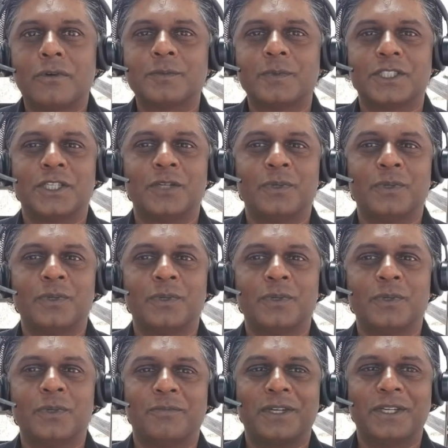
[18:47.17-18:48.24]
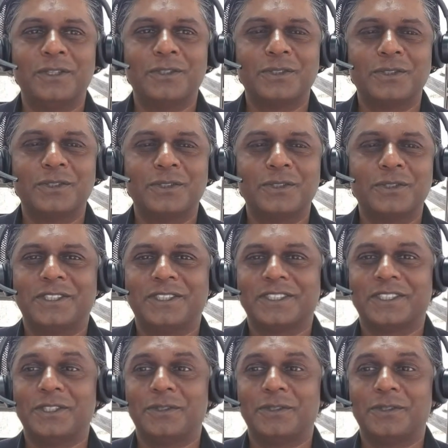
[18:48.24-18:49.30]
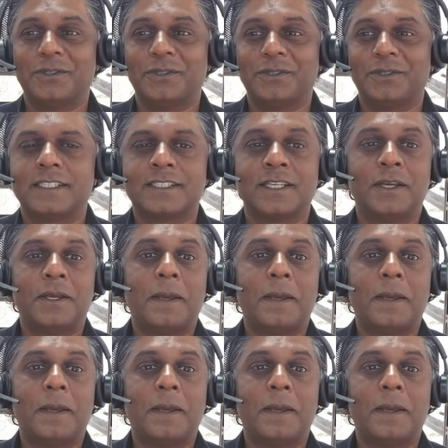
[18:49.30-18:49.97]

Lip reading: Especially when you're trying to bring new technologies and new ideas.